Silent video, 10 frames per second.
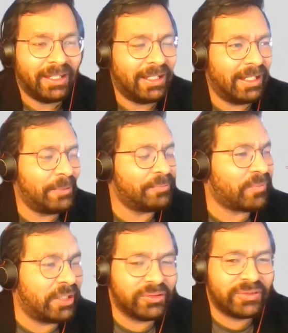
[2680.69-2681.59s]
I
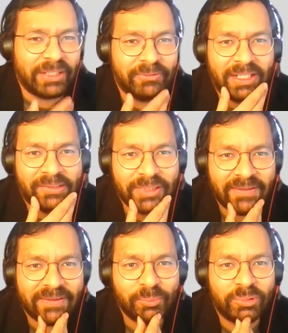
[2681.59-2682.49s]
just have a really
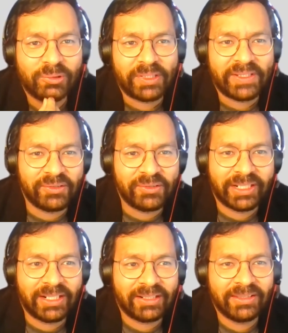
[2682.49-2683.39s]
simple question
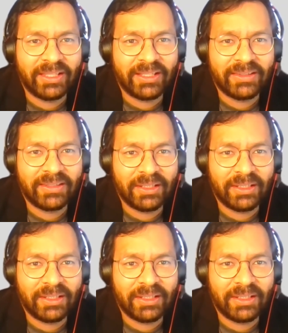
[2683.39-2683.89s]
regarding that.